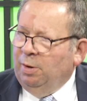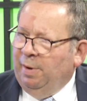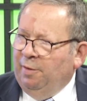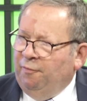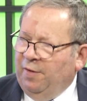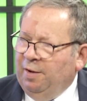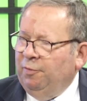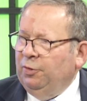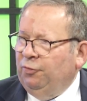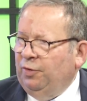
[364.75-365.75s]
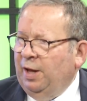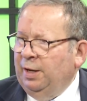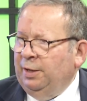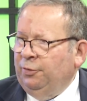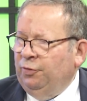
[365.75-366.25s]
One of my favorite
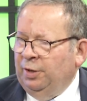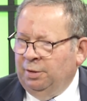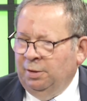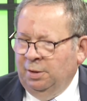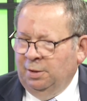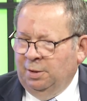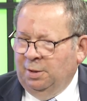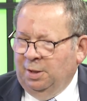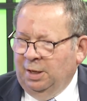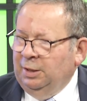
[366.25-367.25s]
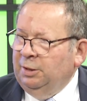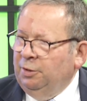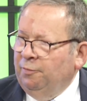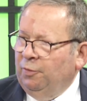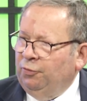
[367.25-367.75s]
sayings in the
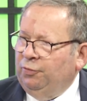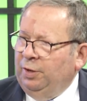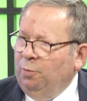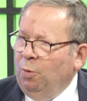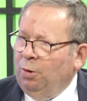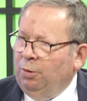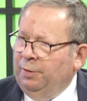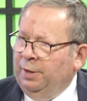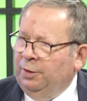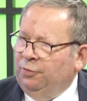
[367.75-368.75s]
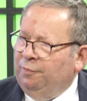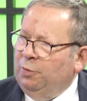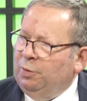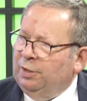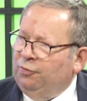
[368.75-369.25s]
diversity world is, if
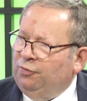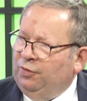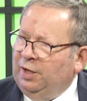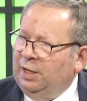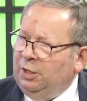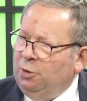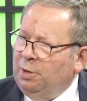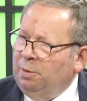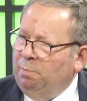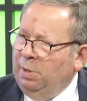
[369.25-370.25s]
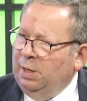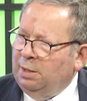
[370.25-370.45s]
you can see it, you can be